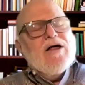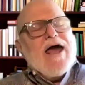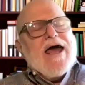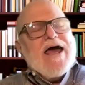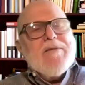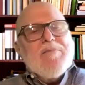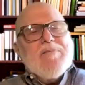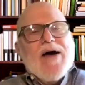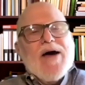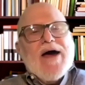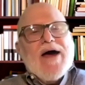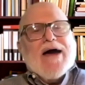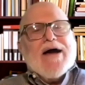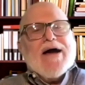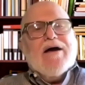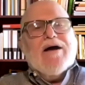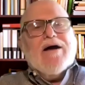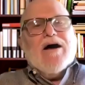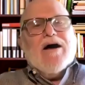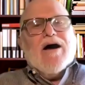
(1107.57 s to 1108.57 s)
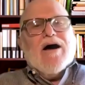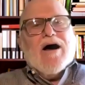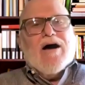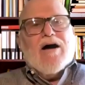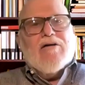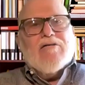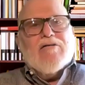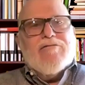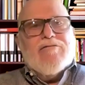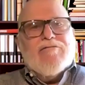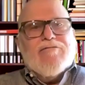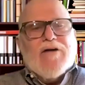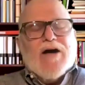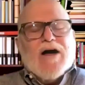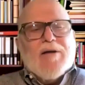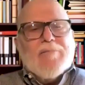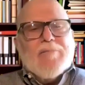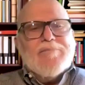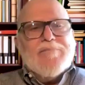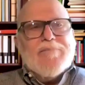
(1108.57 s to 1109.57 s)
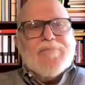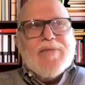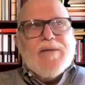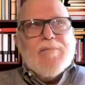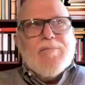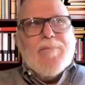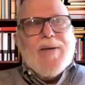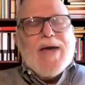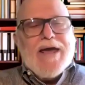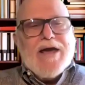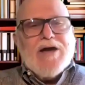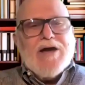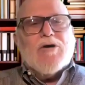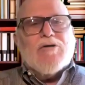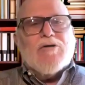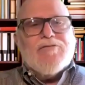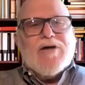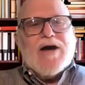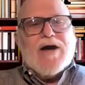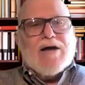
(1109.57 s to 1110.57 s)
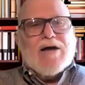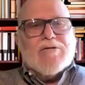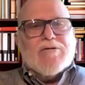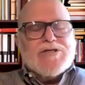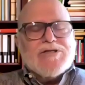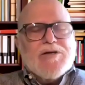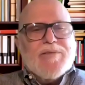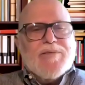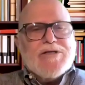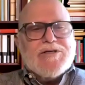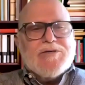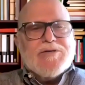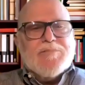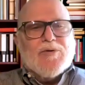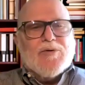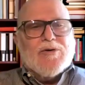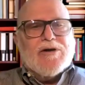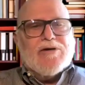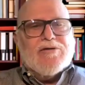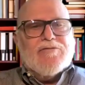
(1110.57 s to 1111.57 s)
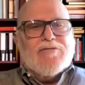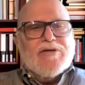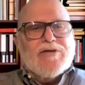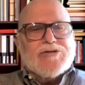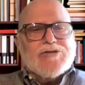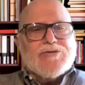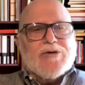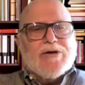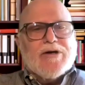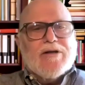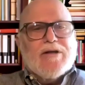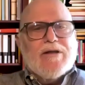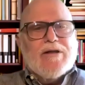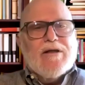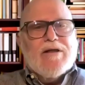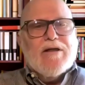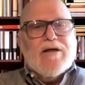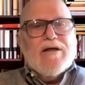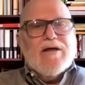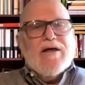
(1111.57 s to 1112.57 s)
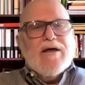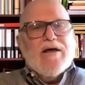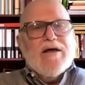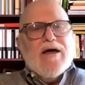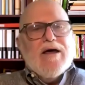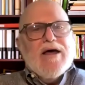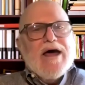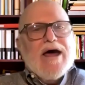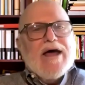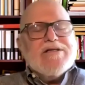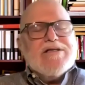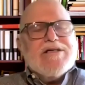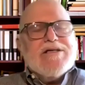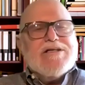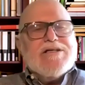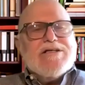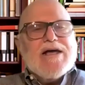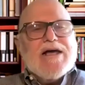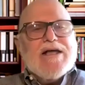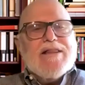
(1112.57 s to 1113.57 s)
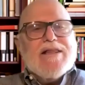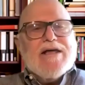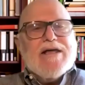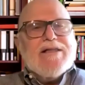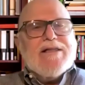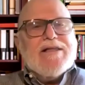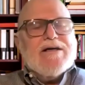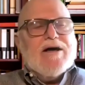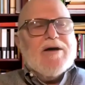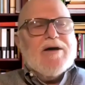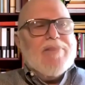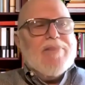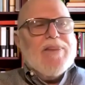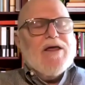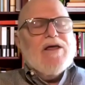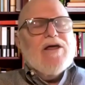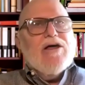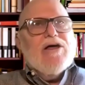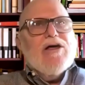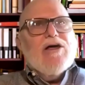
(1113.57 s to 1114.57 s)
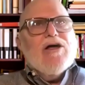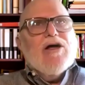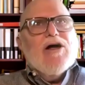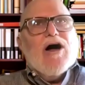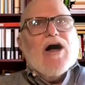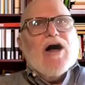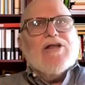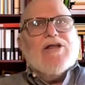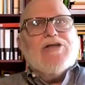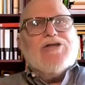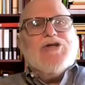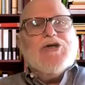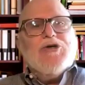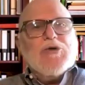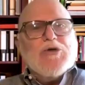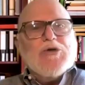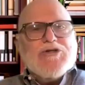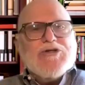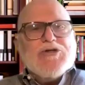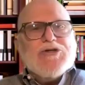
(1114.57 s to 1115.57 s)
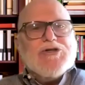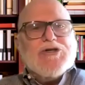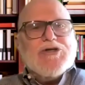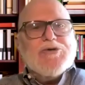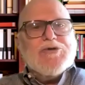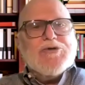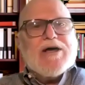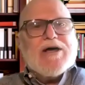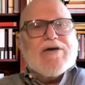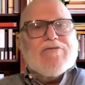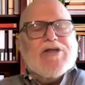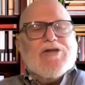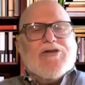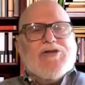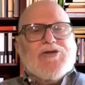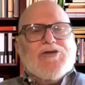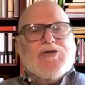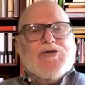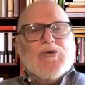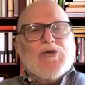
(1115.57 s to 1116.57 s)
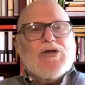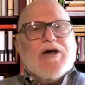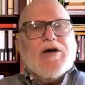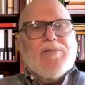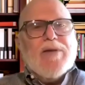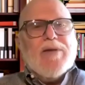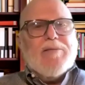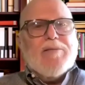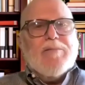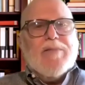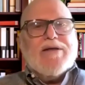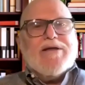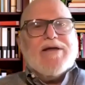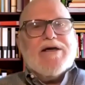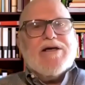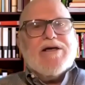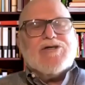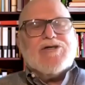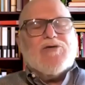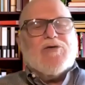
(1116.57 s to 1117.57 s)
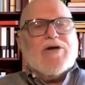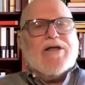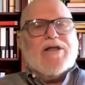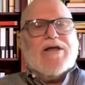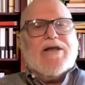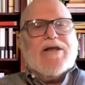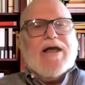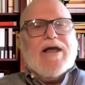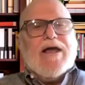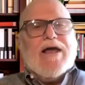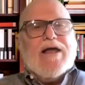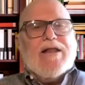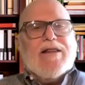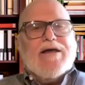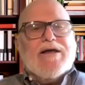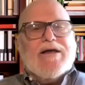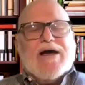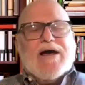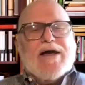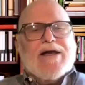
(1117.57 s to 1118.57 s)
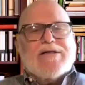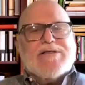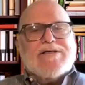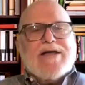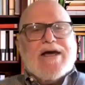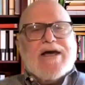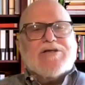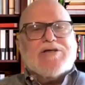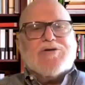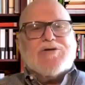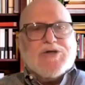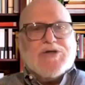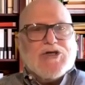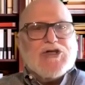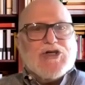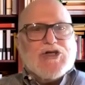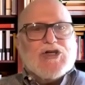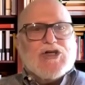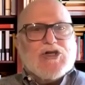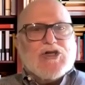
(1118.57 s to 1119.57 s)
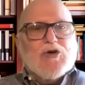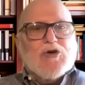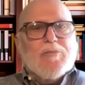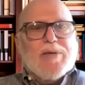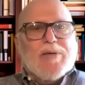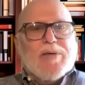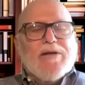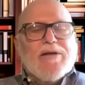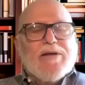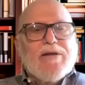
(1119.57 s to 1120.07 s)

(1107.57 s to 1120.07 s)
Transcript: AIPAC of paying off Congress to be supporter of Israel, and she said that Jews have a dual commitment to Israel and the United States, which is stupid.